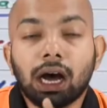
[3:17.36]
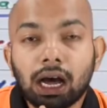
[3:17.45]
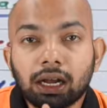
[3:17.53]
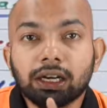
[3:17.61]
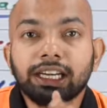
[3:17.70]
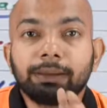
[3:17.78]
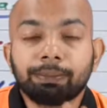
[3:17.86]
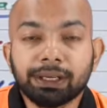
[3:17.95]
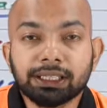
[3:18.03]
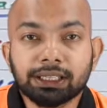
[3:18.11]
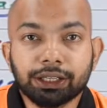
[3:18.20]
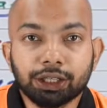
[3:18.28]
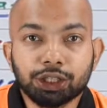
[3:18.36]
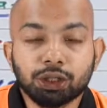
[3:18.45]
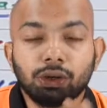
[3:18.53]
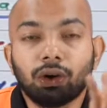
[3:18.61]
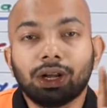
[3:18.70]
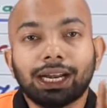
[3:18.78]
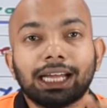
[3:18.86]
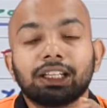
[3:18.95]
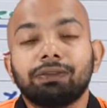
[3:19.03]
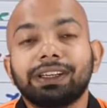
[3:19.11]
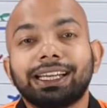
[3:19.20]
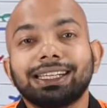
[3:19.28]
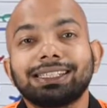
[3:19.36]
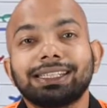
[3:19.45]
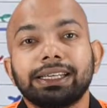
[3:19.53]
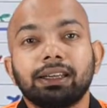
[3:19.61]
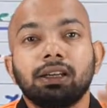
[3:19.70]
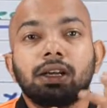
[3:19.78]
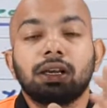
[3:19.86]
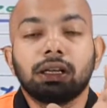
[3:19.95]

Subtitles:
hour depreciation, or rather we can say